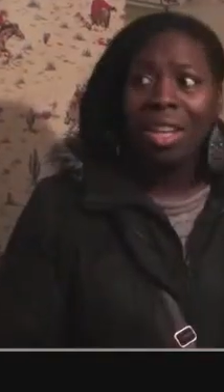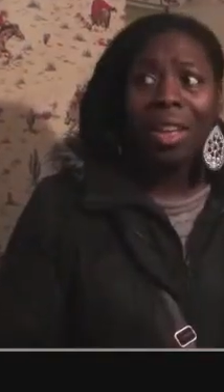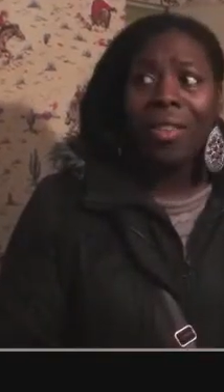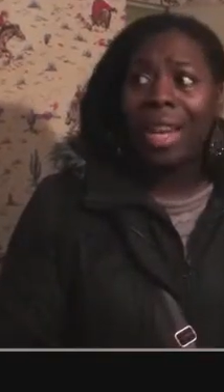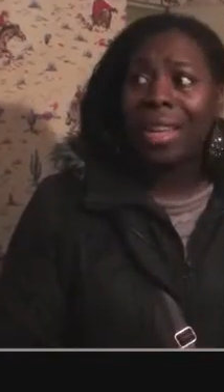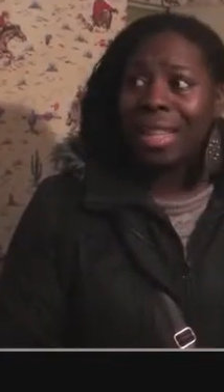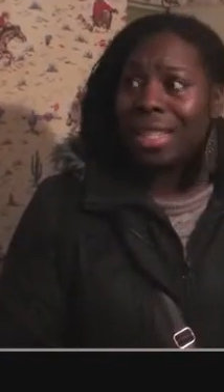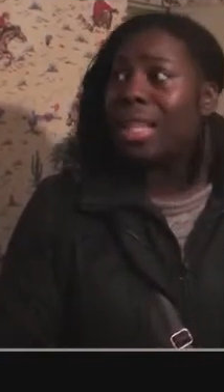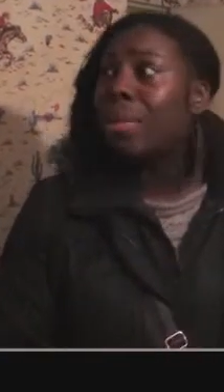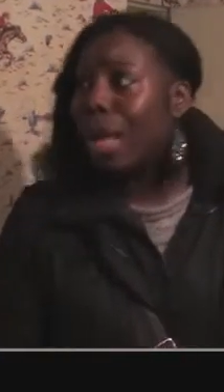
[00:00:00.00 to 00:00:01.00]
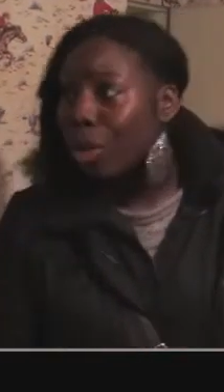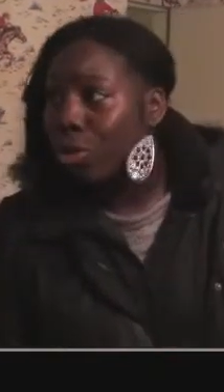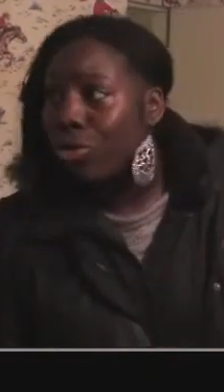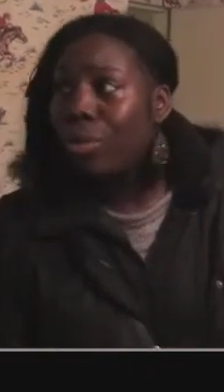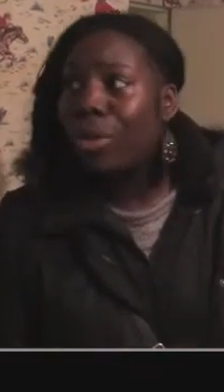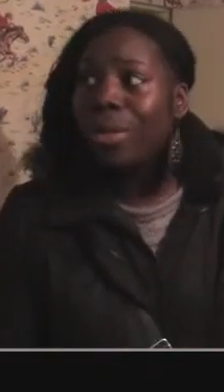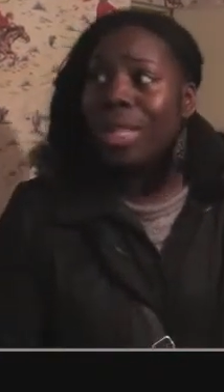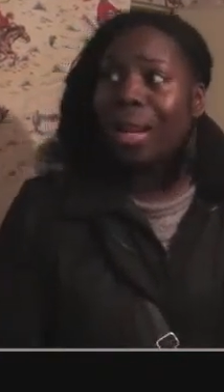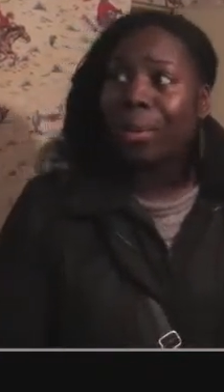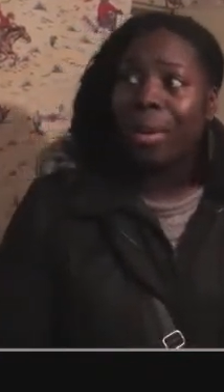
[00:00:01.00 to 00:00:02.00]
You never get this at the Black Country
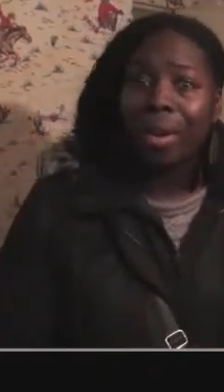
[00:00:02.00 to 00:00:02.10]
Museum.